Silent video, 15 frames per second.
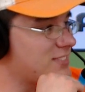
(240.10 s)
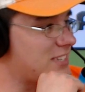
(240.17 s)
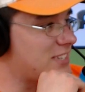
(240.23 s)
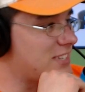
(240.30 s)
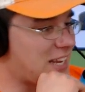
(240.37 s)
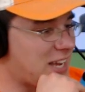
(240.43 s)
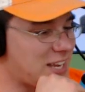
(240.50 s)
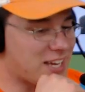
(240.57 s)

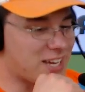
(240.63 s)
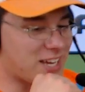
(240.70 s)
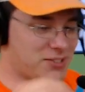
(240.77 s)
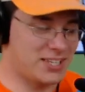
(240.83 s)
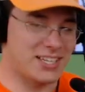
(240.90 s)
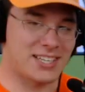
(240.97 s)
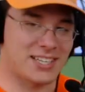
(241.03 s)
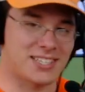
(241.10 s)
And I got
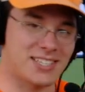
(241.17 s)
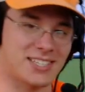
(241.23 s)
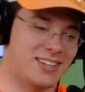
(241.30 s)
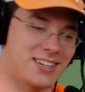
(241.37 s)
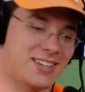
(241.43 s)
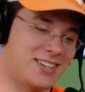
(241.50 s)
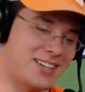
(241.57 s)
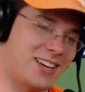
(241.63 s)
really
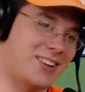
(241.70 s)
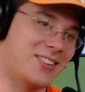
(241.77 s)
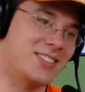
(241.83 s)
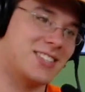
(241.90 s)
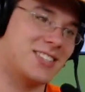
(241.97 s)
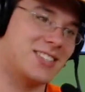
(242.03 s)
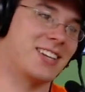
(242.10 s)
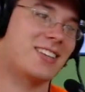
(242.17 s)
excited, and I
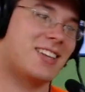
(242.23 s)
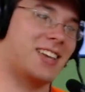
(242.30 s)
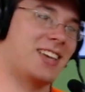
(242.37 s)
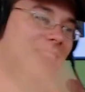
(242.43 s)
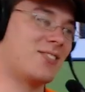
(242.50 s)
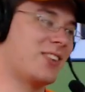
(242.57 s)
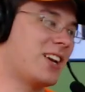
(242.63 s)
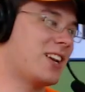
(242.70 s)
was like
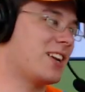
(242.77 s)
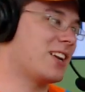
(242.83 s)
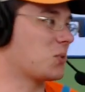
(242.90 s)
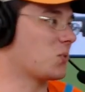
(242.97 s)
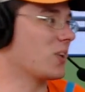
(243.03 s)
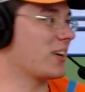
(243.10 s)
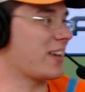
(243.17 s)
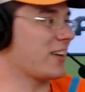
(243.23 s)
heading right off to
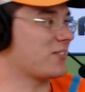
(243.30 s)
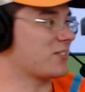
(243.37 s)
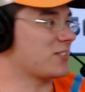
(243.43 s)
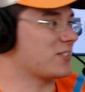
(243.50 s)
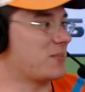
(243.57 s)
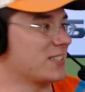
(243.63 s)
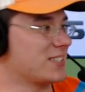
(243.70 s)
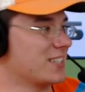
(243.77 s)
work after I
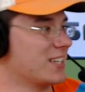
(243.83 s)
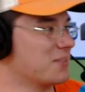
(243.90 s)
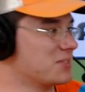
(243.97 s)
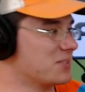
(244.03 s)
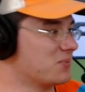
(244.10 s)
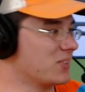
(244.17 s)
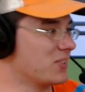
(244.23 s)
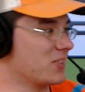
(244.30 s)
picked it up
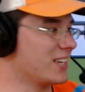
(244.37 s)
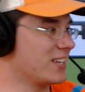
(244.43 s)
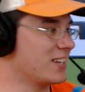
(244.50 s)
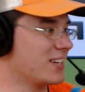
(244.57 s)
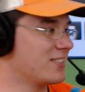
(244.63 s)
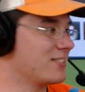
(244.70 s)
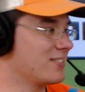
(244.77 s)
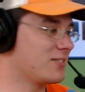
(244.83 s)
to play it.
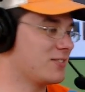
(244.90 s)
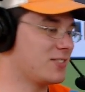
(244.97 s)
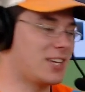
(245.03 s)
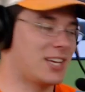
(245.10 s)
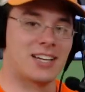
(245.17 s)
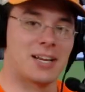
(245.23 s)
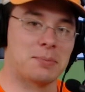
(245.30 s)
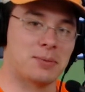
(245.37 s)

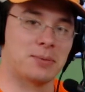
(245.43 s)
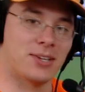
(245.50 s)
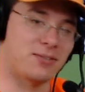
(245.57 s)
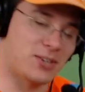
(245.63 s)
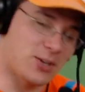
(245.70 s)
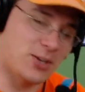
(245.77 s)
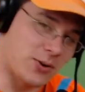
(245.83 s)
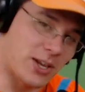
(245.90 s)
Not that I play
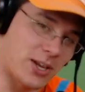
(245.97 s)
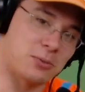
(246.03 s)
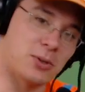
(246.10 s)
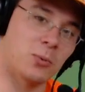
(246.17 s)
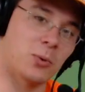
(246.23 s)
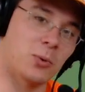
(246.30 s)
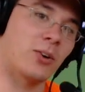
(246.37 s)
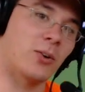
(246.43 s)
video games
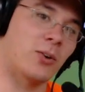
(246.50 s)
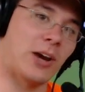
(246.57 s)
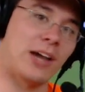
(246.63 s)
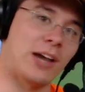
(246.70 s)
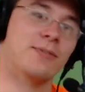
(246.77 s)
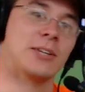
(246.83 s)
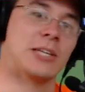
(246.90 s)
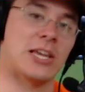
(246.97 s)
at work or
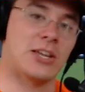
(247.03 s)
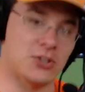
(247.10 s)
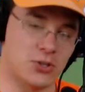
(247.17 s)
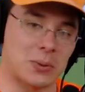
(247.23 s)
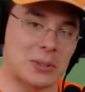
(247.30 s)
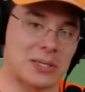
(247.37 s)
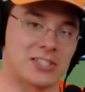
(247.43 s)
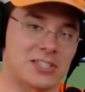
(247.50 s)
advocate
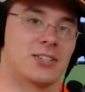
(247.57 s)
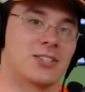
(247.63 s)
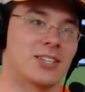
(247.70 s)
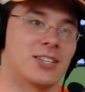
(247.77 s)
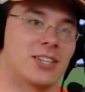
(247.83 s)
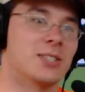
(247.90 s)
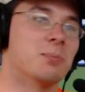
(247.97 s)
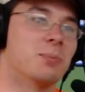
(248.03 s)
doing such
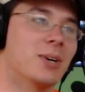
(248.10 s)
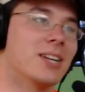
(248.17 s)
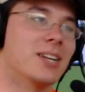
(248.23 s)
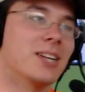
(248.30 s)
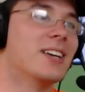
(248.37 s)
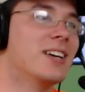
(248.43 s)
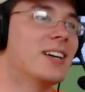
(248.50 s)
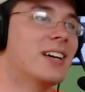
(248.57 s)
things, but
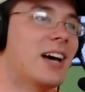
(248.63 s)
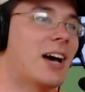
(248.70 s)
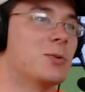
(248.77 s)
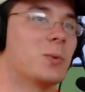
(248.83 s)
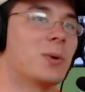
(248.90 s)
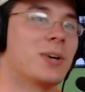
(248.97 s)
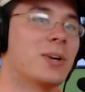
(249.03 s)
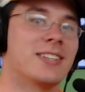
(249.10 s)
I
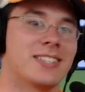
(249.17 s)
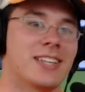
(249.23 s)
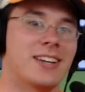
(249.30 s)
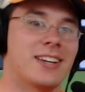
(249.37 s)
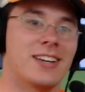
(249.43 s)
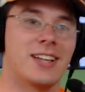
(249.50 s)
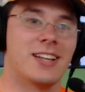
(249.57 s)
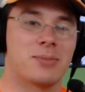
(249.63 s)
was ready to set
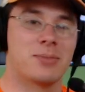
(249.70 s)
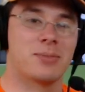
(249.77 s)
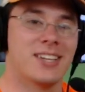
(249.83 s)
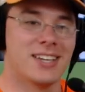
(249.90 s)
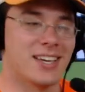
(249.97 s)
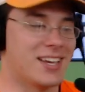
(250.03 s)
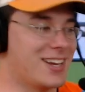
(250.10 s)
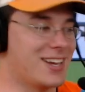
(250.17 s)
it up,
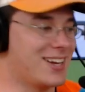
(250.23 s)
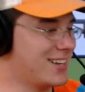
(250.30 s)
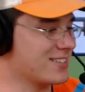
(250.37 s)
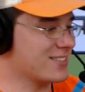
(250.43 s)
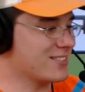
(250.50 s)
and